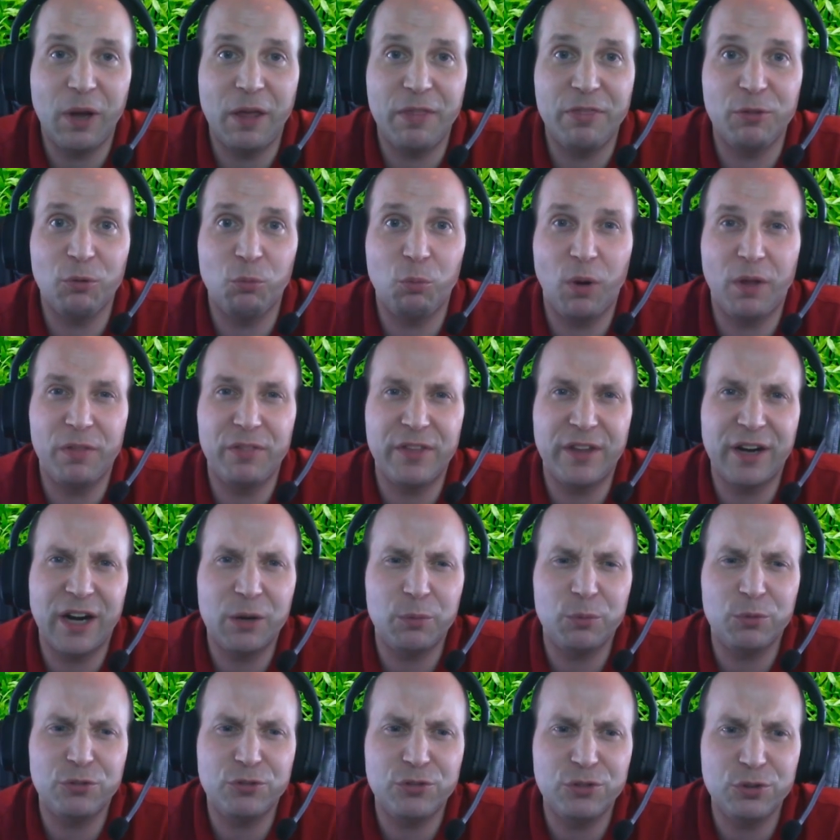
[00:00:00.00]
and the one that I
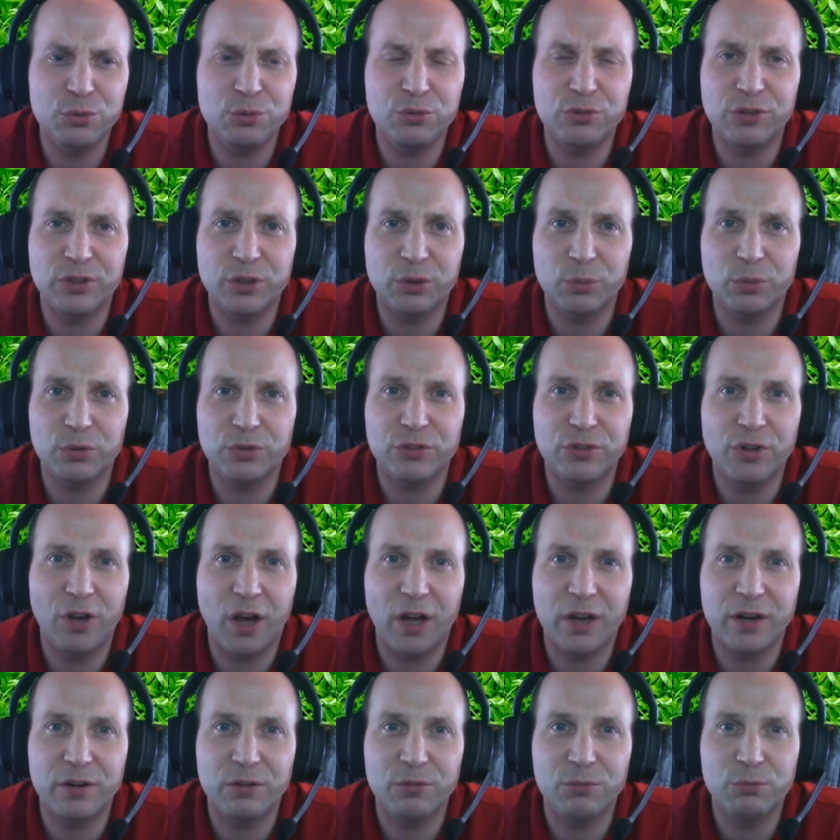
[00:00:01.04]
was using was
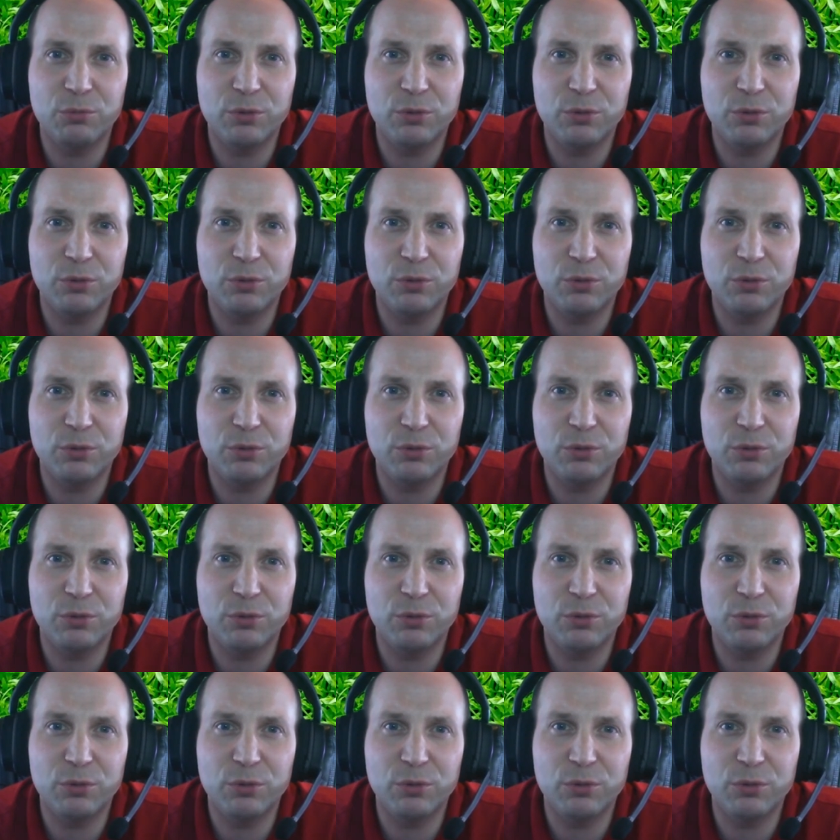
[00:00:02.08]
not